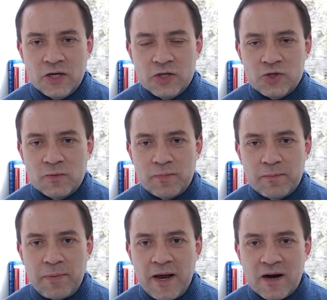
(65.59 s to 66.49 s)
You should
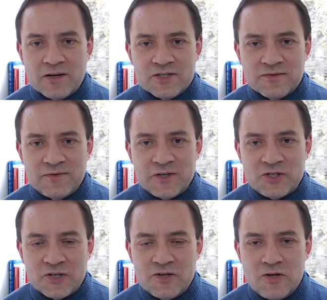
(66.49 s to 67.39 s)
prepare a
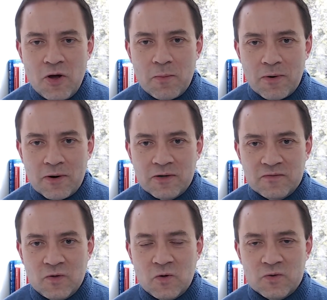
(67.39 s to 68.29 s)
sufficient number of
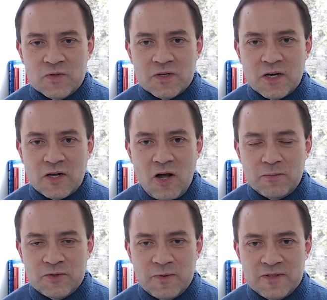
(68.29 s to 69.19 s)
those
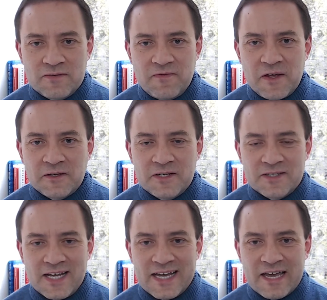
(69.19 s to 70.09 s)
accomplishments and
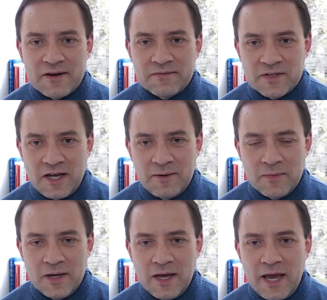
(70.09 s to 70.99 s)
failures ahead of time
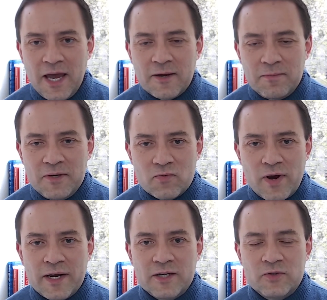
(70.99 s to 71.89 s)
and be
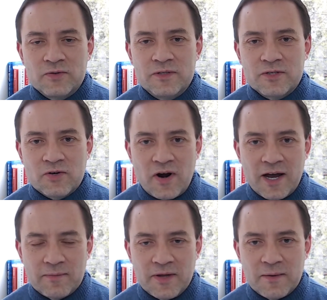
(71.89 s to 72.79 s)
ready to
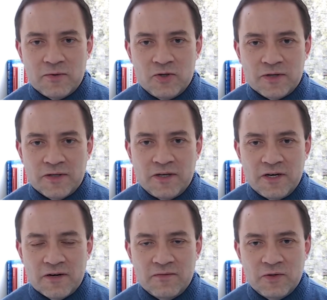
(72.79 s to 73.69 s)
describe them during the
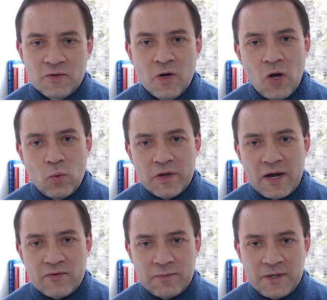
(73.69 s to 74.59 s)
interview
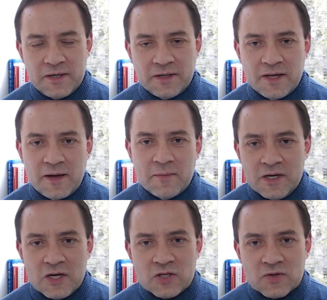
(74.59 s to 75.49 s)
without repeating them.
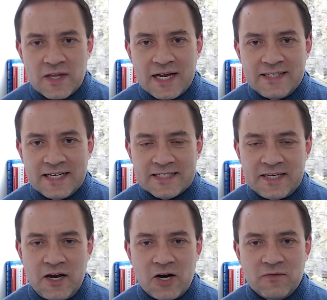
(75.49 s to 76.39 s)
So that takes
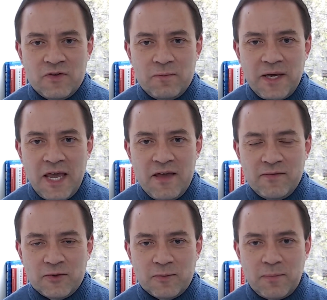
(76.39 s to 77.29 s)
care of the
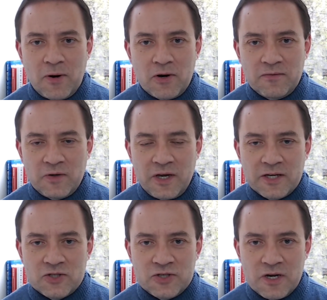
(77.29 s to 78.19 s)
behavioral part of your
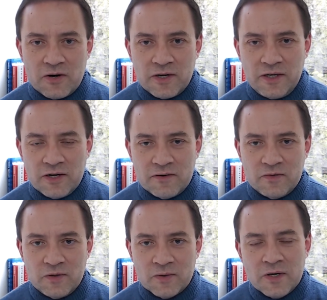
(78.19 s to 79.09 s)
engineering
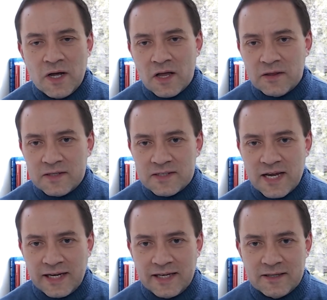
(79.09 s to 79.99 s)
interview. The
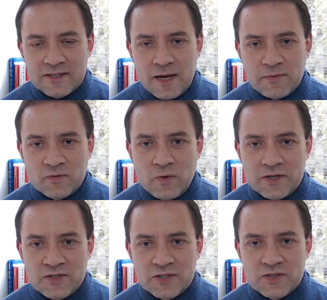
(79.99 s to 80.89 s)
second type of
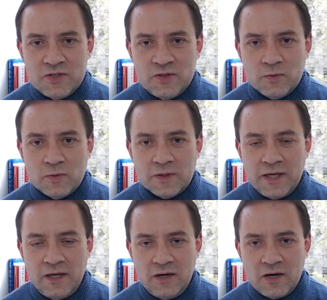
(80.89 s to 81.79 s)
questions you will
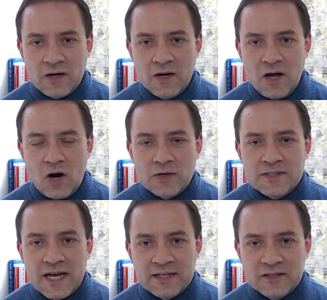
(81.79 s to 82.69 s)
hear are
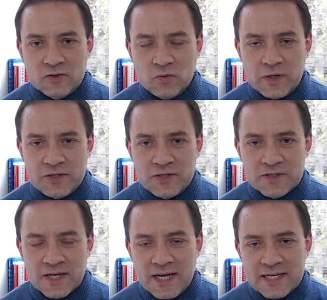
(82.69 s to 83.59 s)
technical
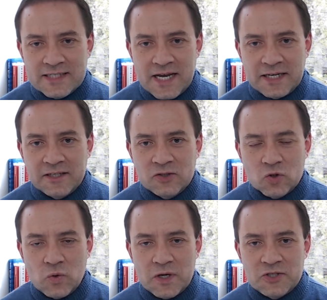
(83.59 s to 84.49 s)
questions. Technical
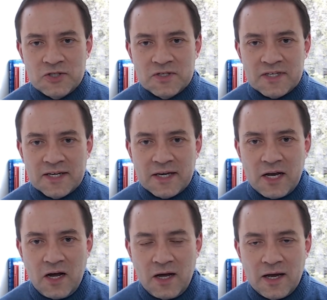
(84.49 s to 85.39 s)
questions in
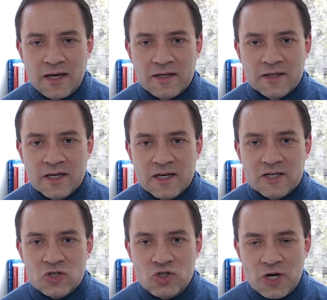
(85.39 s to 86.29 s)
kind
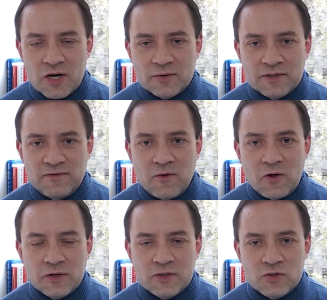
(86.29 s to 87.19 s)
generally
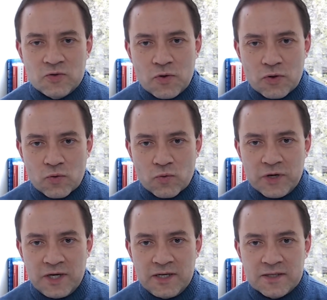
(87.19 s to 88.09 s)
fall into
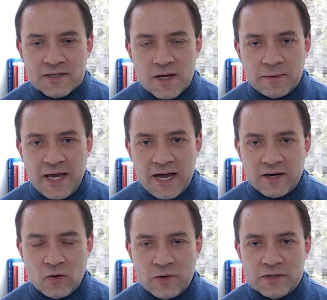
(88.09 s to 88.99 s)
three
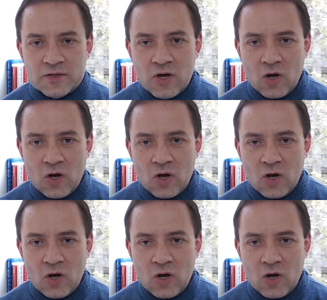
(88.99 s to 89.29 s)
subcategories.